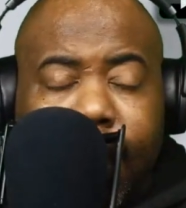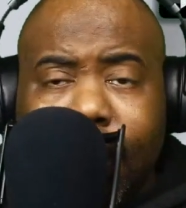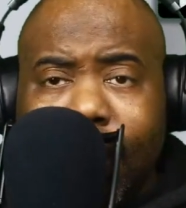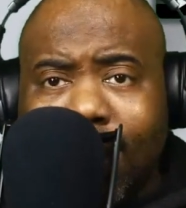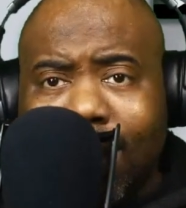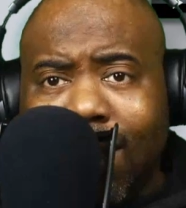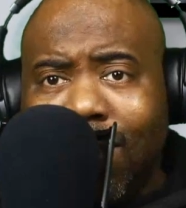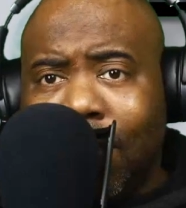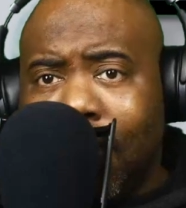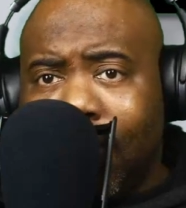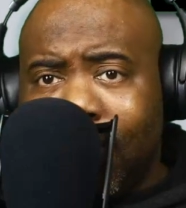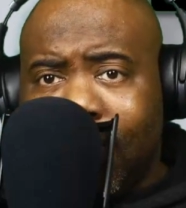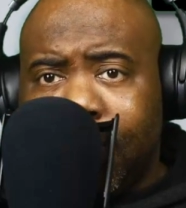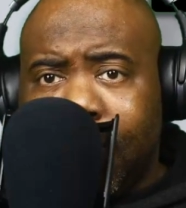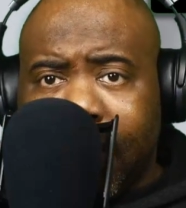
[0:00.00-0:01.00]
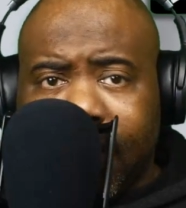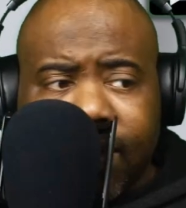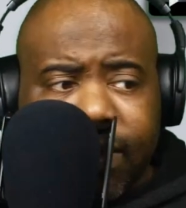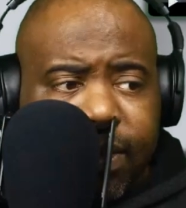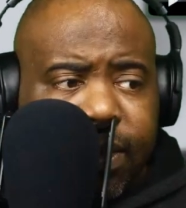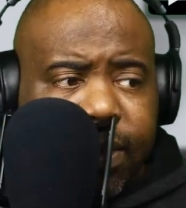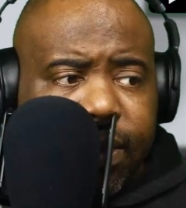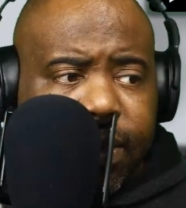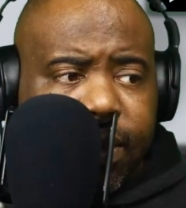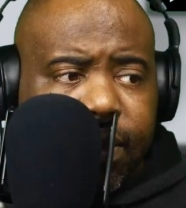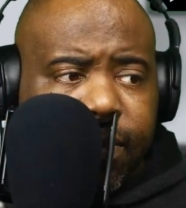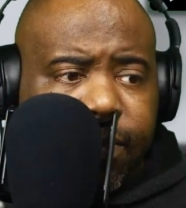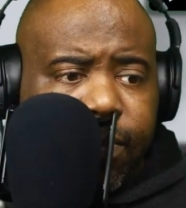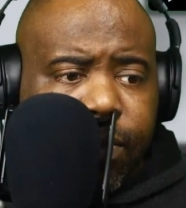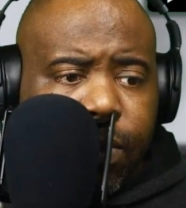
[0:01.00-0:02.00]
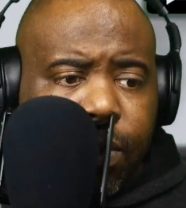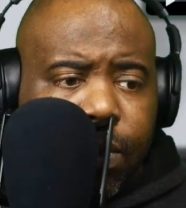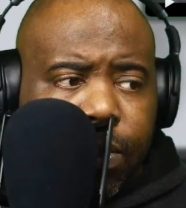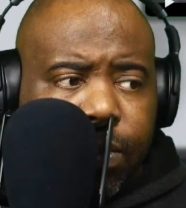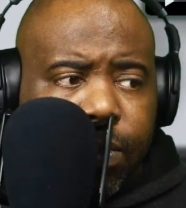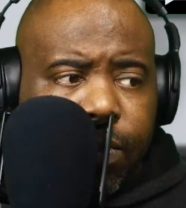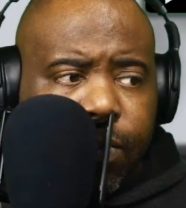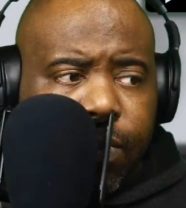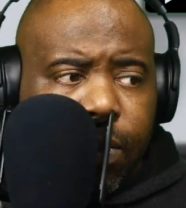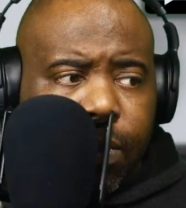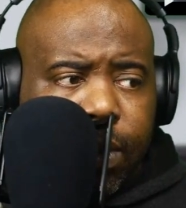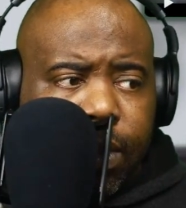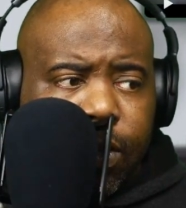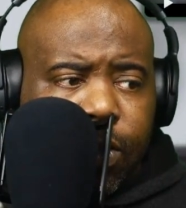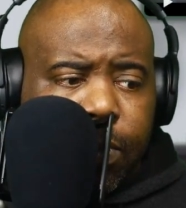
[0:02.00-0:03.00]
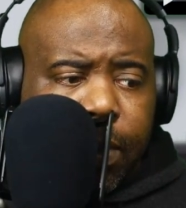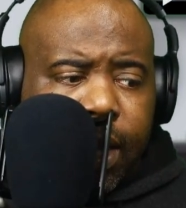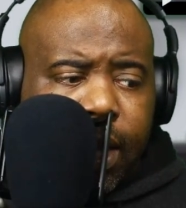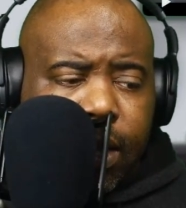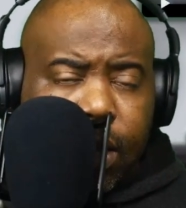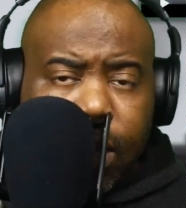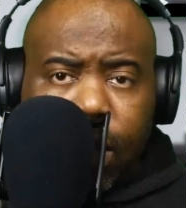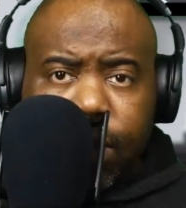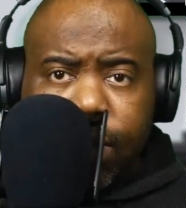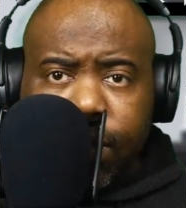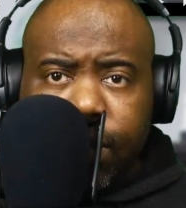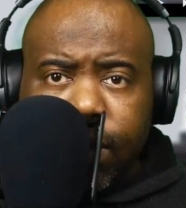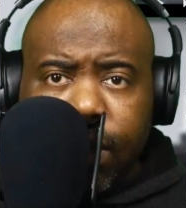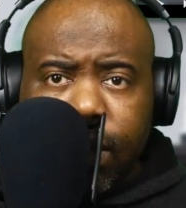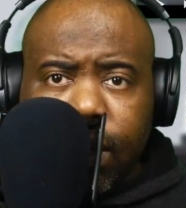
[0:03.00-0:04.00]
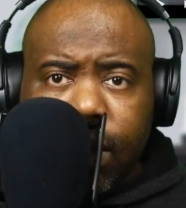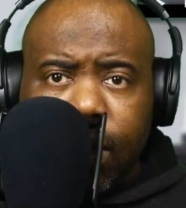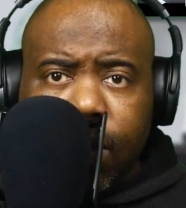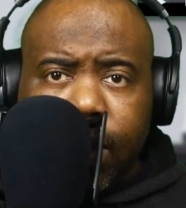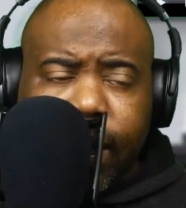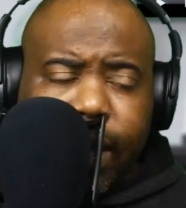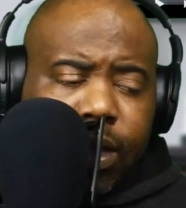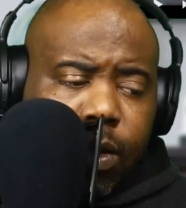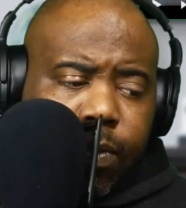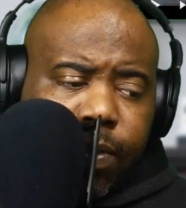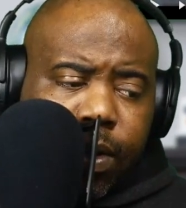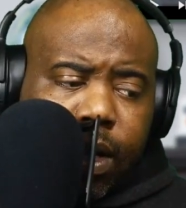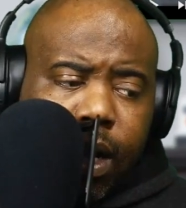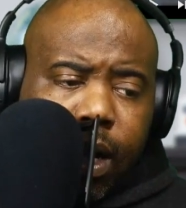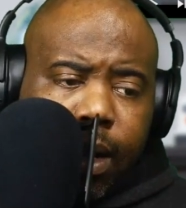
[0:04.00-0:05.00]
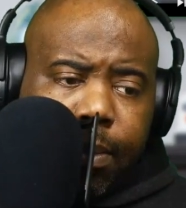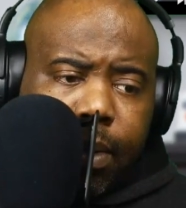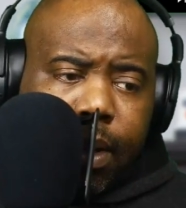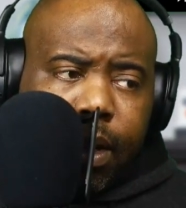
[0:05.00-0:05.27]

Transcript: Nothing but respect for what this man has gone through, what he has overcome.